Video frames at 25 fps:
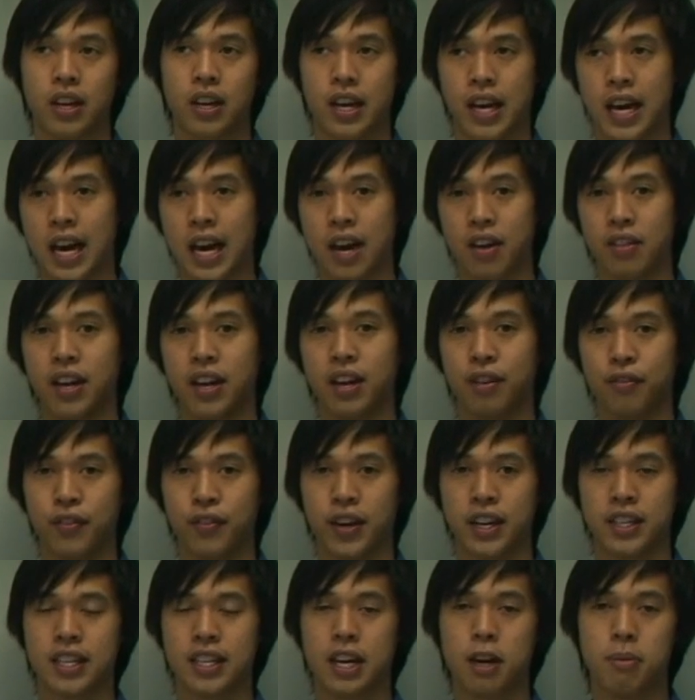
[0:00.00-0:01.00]
how that
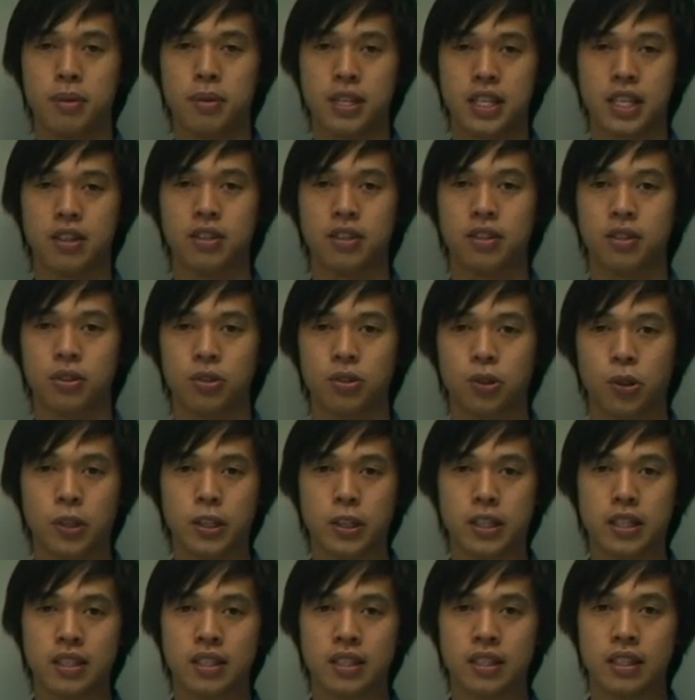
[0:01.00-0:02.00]
affects our material
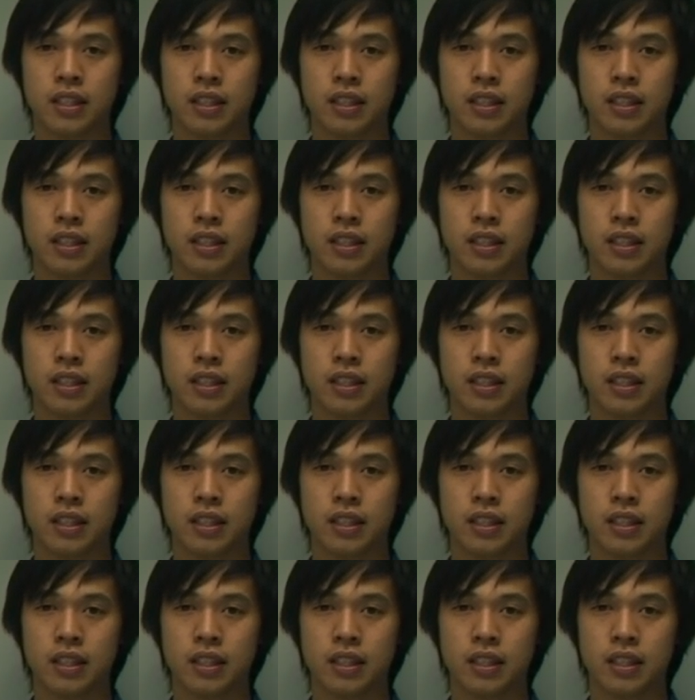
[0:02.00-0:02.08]
choice.